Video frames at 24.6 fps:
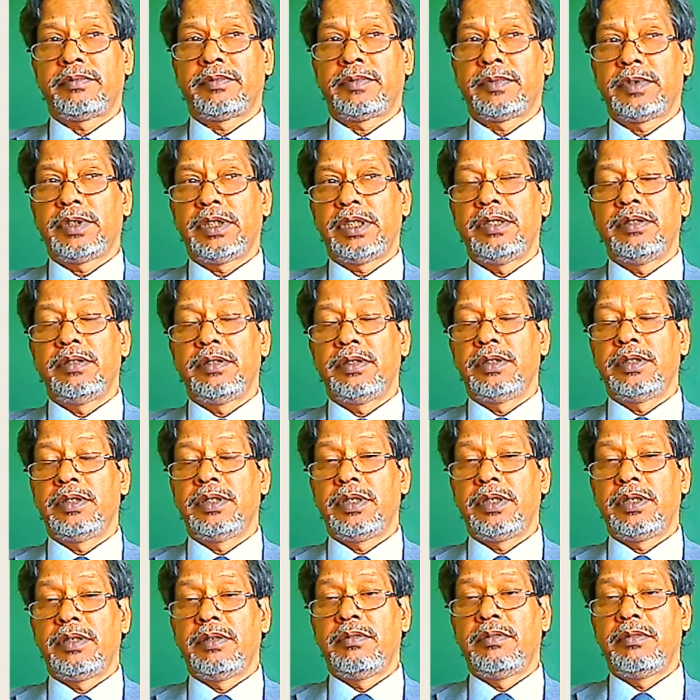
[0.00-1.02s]
in
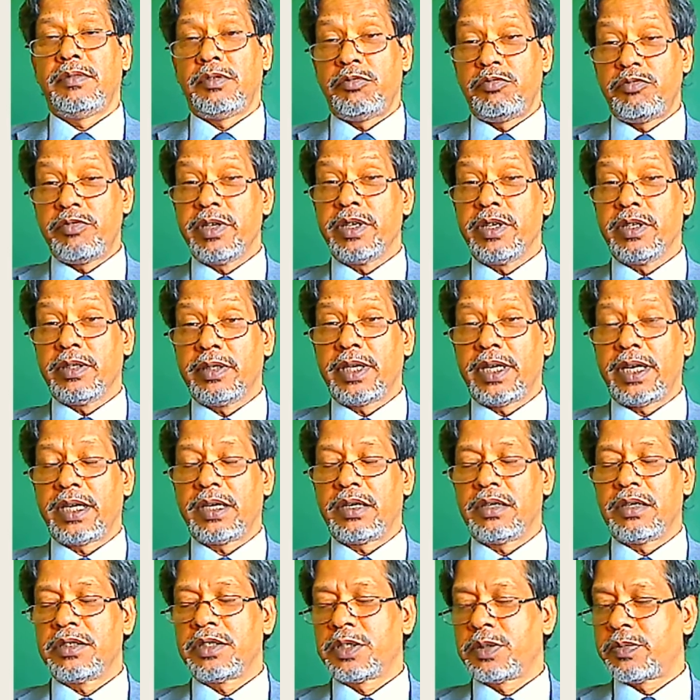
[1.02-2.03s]
real
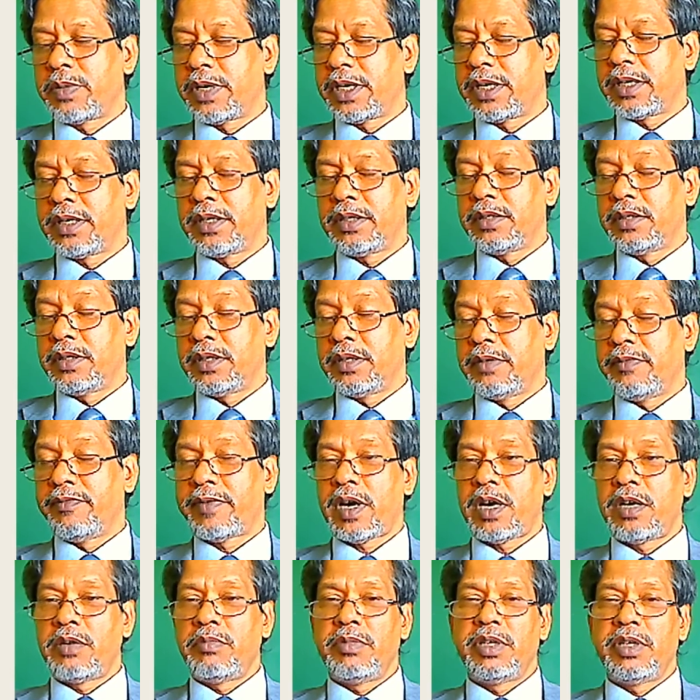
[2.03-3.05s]
English-speaking
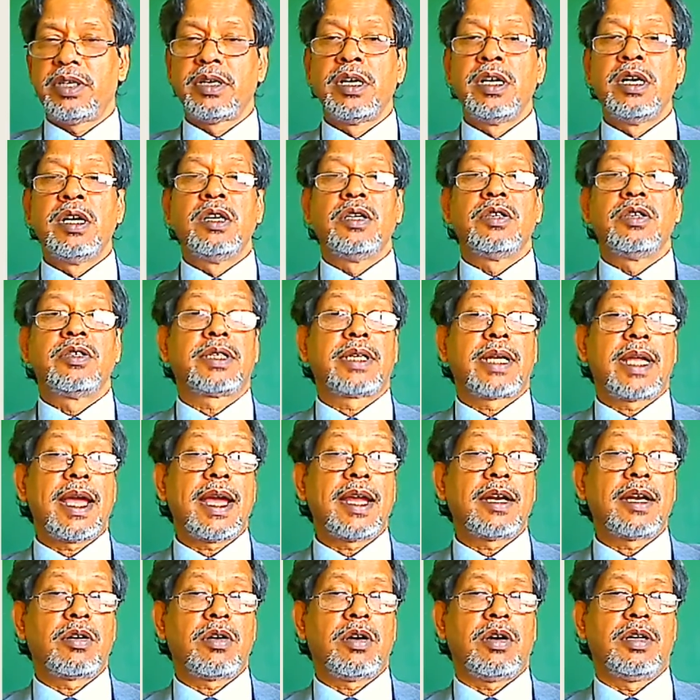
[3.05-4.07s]
environment. It
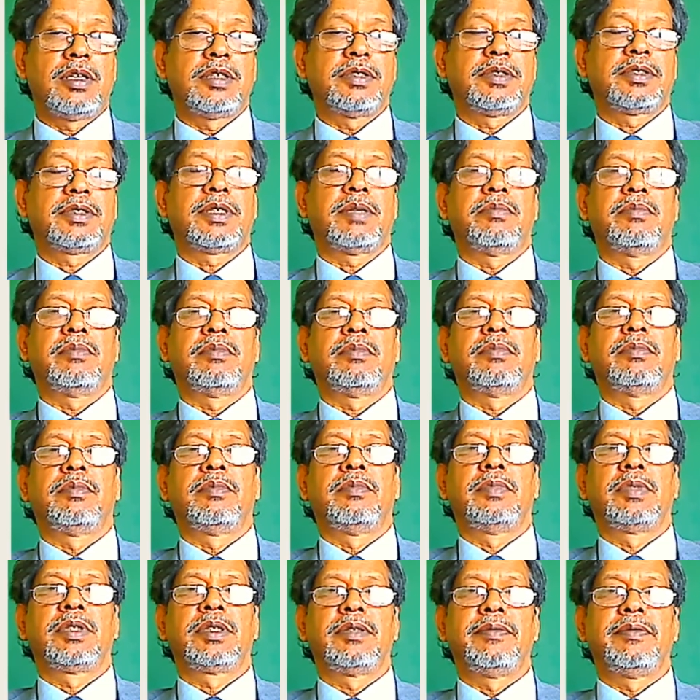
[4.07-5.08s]
can cause some
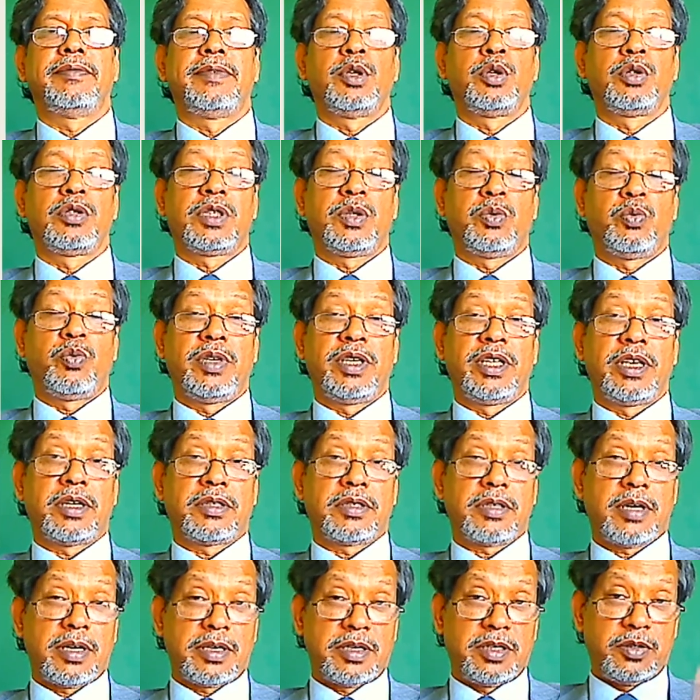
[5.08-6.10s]
confusion when you're
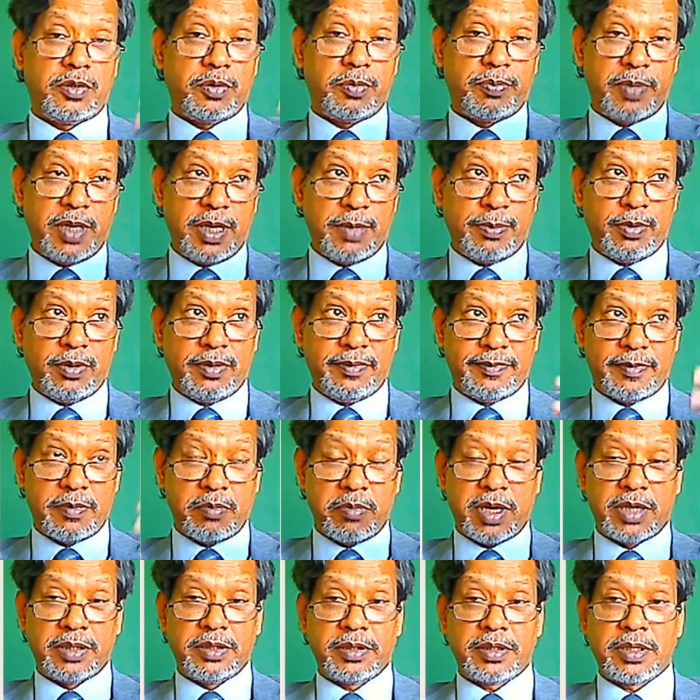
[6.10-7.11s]
talking to people from
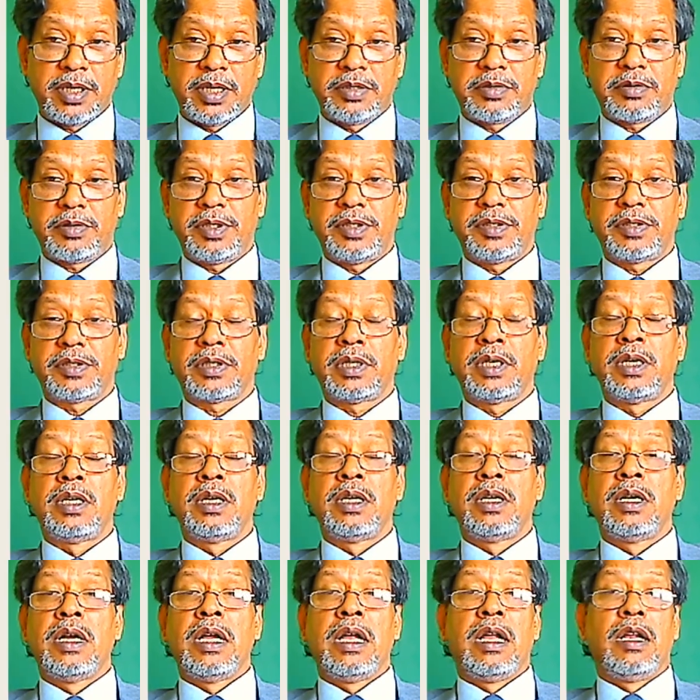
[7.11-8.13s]
other countries.
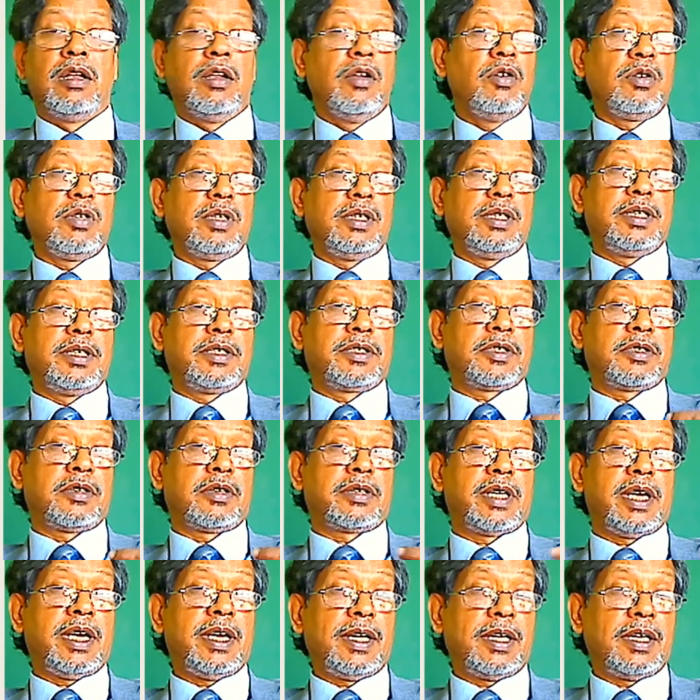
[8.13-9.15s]
Locally, it's
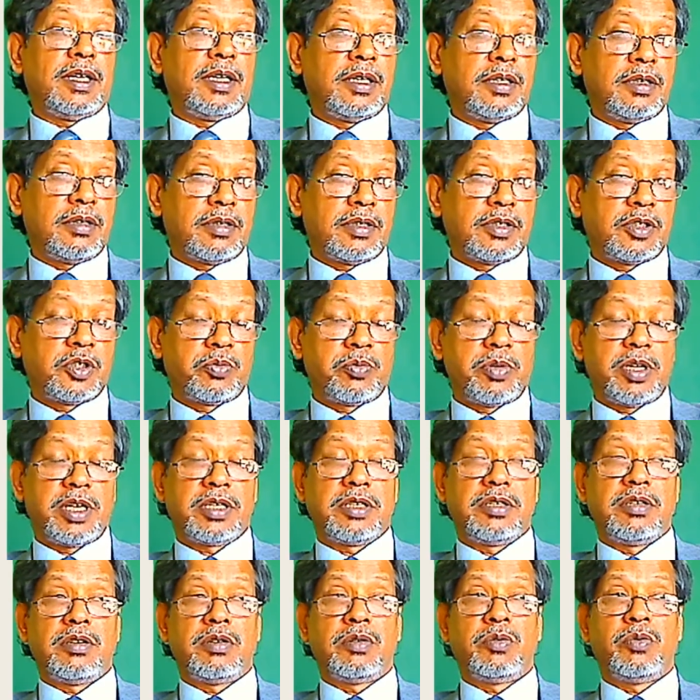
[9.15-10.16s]
okay. You can speak
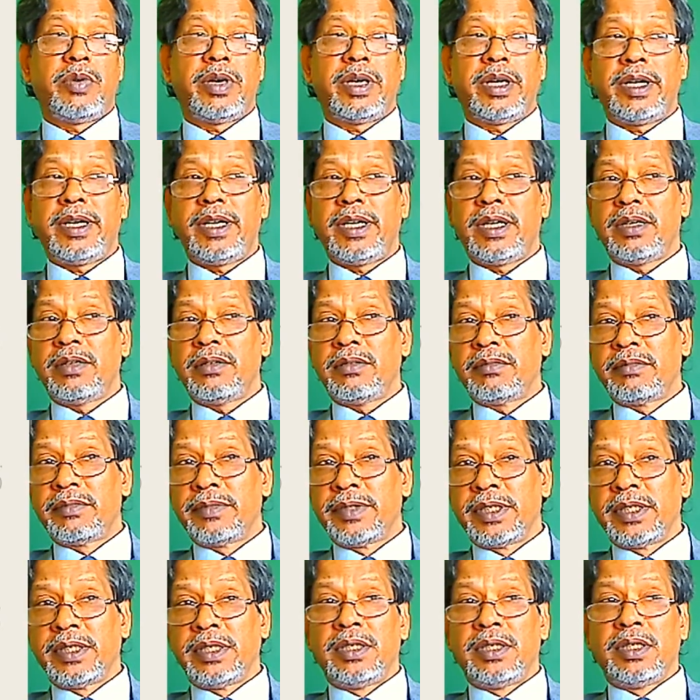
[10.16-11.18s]
your way and
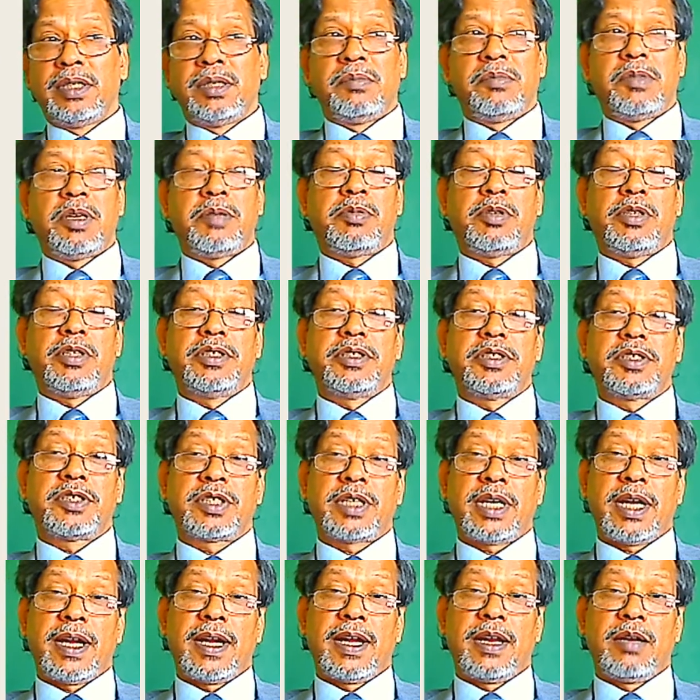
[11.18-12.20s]
people
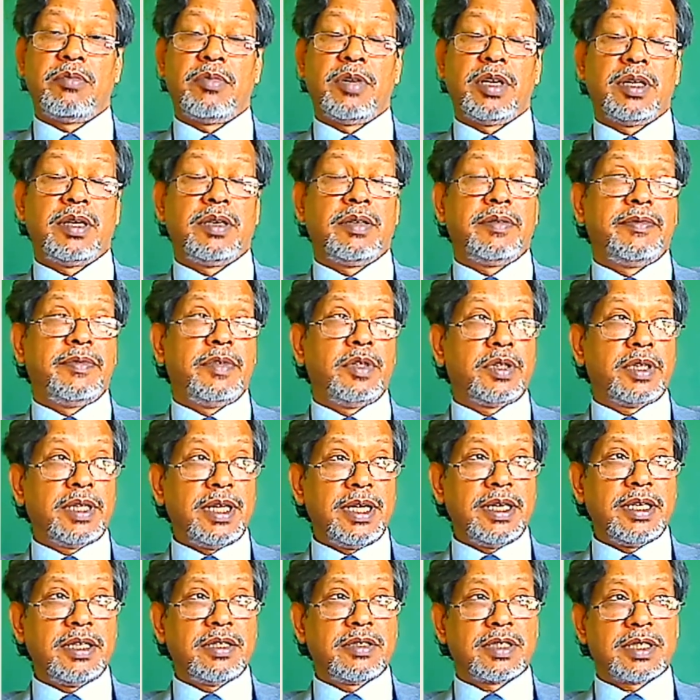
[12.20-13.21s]
understand. But if you
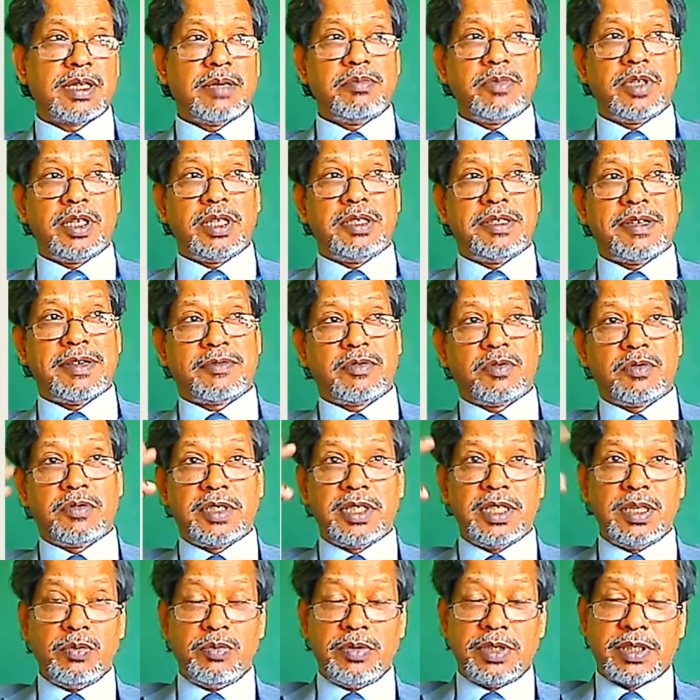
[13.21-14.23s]
think someday you have to
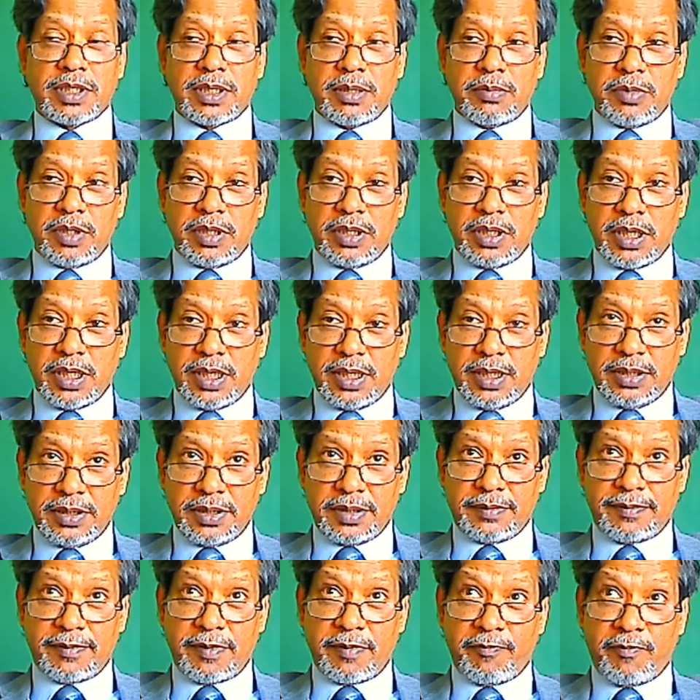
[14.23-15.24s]
deal with somebody else
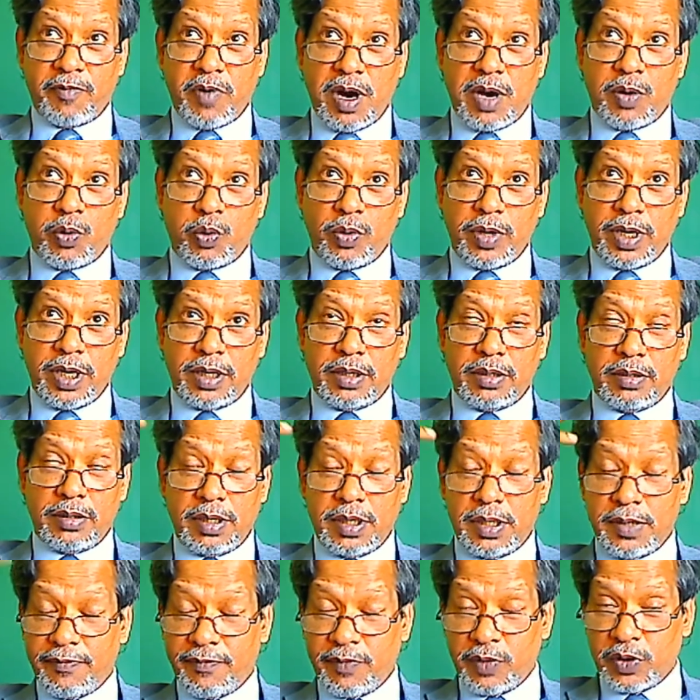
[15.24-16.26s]
from far away,
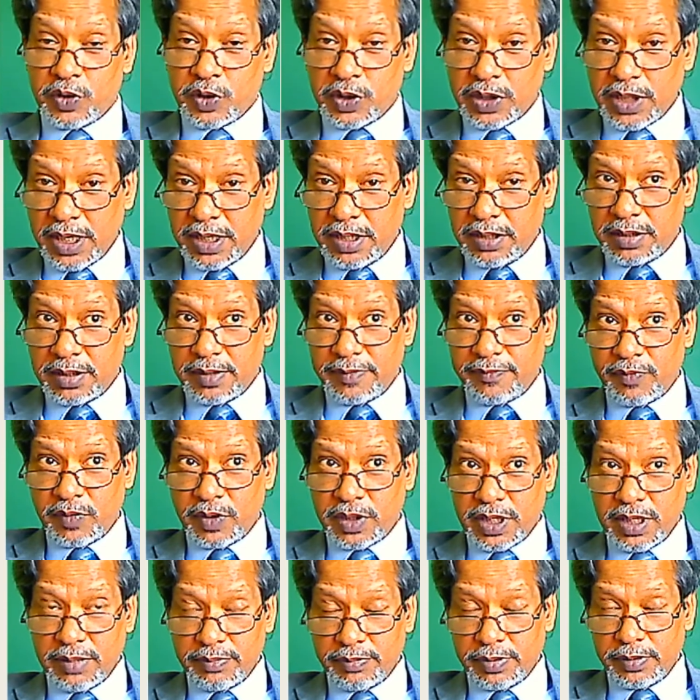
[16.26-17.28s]
different state, different
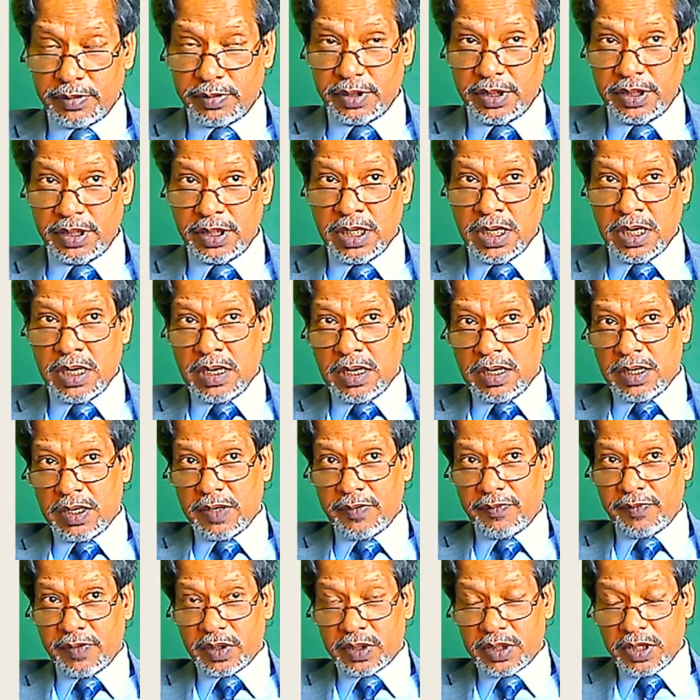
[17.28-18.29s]
company,
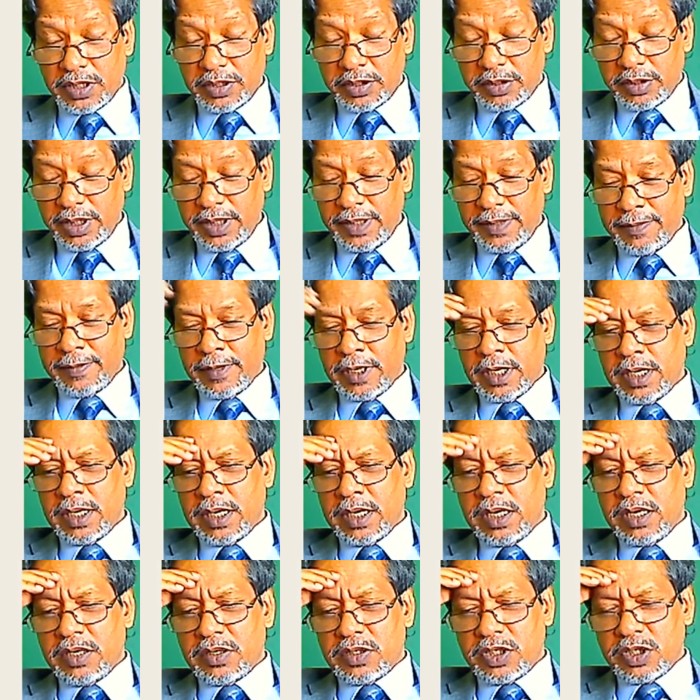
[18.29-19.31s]
different country,
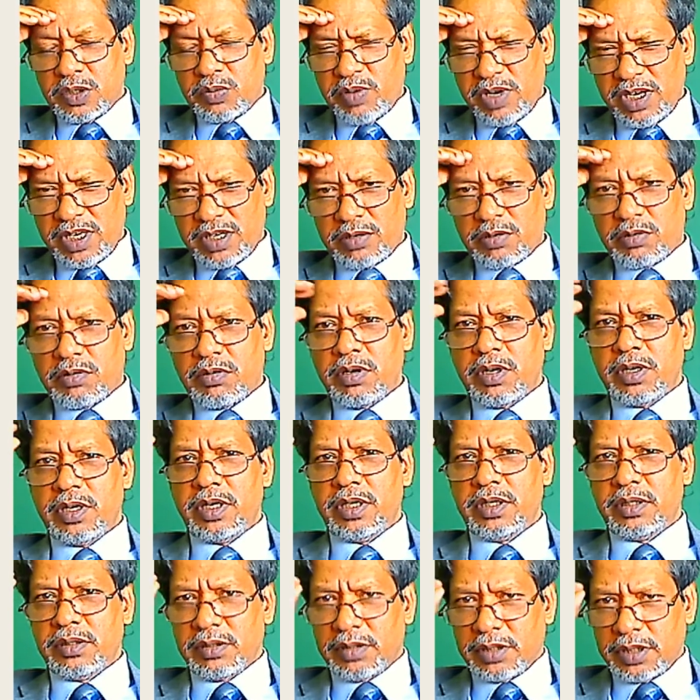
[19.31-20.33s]
so it's better to
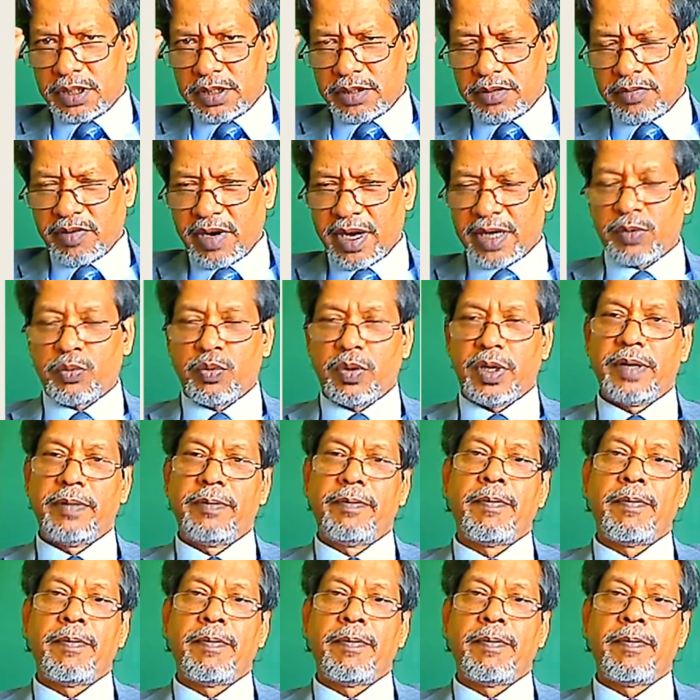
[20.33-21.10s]
learn the correct way.